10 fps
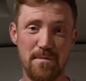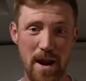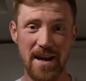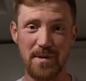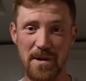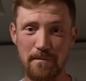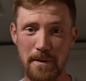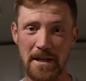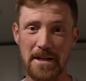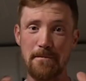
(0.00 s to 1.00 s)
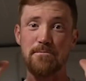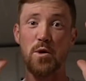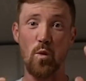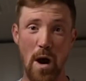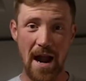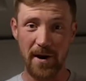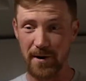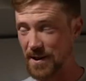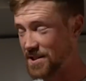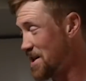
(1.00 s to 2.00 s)
Brandon went and picked up the
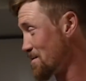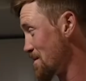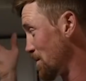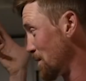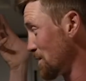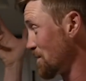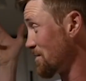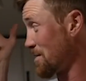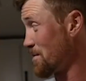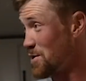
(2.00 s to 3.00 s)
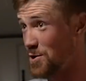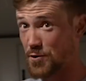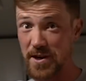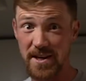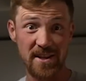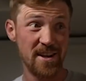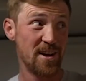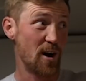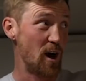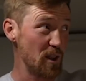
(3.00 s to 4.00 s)
wire that's gonna be pulled from the street
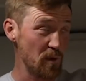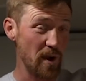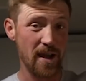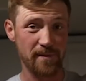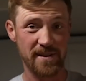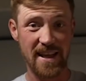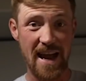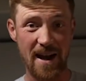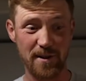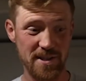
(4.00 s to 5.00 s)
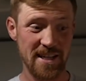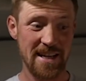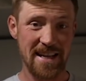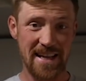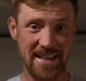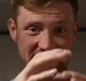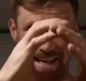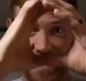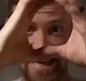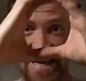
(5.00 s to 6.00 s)
all the way up to the house. It's
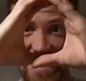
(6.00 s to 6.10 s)
like